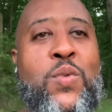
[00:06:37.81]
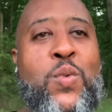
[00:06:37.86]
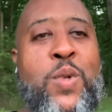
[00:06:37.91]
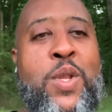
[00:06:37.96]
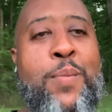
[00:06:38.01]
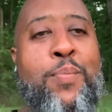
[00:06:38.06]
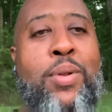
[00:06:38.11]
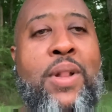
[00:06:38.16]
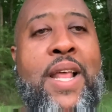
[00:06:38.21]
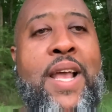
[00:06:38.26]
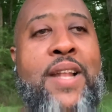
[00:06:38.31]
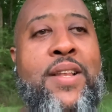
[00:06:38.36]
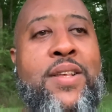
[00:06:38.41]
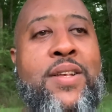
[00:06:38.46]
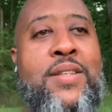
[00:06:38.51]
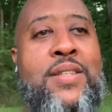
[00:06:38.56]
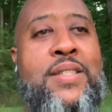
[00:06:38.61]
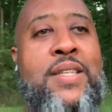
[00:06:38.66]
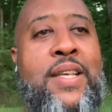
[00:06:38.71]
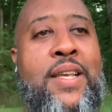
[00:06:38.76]
when you plant your
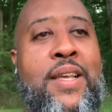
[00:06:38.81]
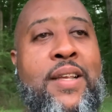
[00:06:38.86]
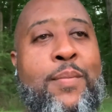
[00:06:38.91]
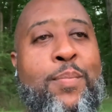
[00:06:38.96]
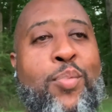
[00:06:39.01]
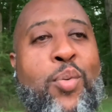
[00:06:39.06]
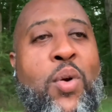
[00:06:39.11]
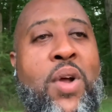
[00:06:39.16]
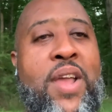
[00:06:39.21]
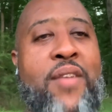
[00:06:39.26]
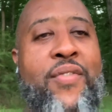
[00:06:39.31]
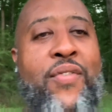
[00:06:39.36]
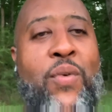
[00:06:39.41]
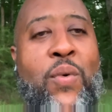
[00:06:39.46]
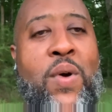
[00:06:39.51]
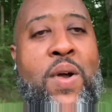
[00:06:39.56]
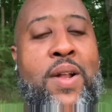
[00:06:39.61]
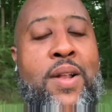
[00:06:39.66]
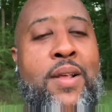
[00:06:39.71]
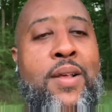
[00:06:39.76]
seed, pray
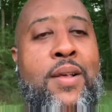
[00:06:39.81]
for it.